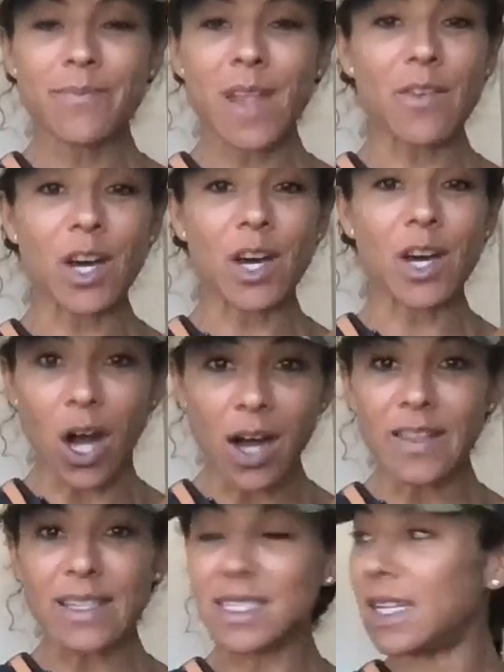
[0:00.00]
I've got a
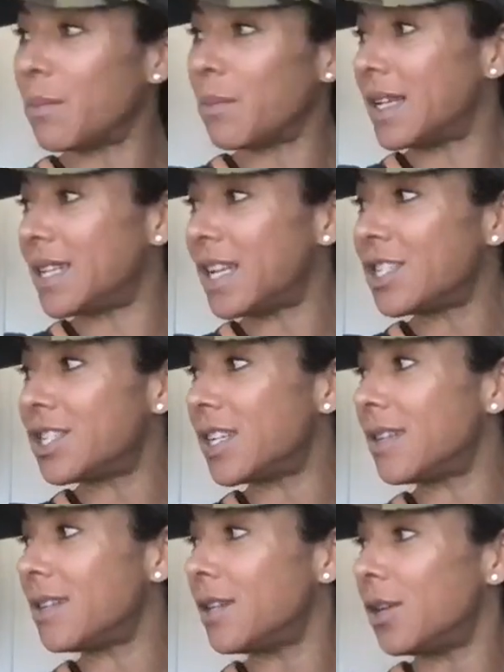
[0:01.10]
dog that's needing my
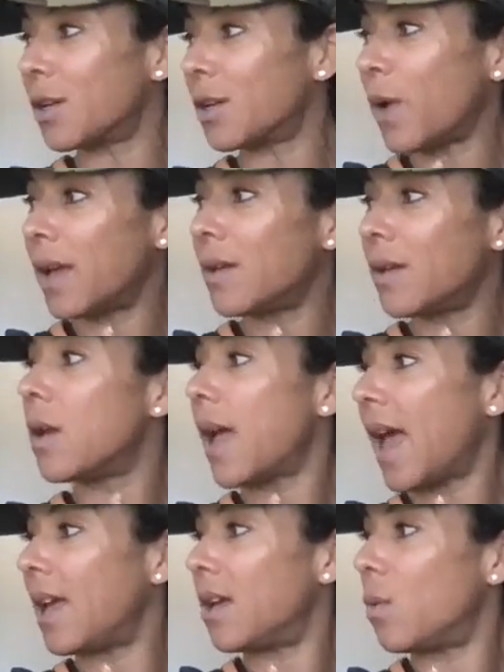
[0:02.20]
attention. You can,
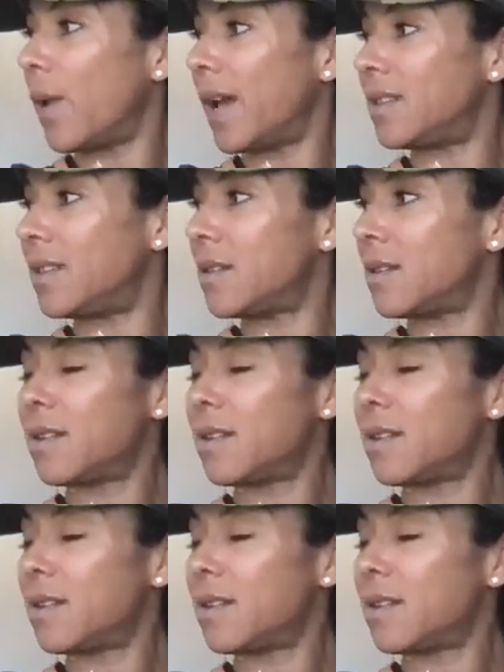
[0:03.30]
hey, wait.